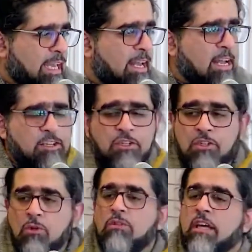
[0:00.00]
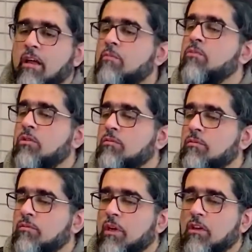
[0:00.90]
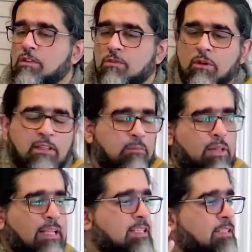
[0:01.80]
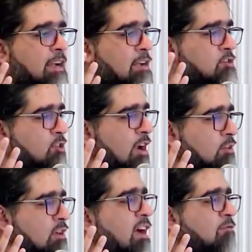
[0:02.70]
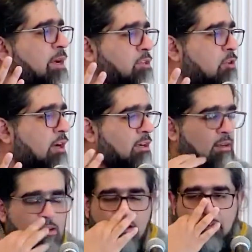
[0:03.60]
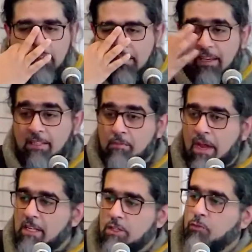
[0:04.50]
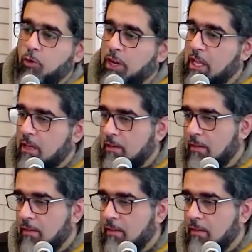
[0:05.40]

Can I just do tayammum? Because what the places that I drive my truck, it's minus 40.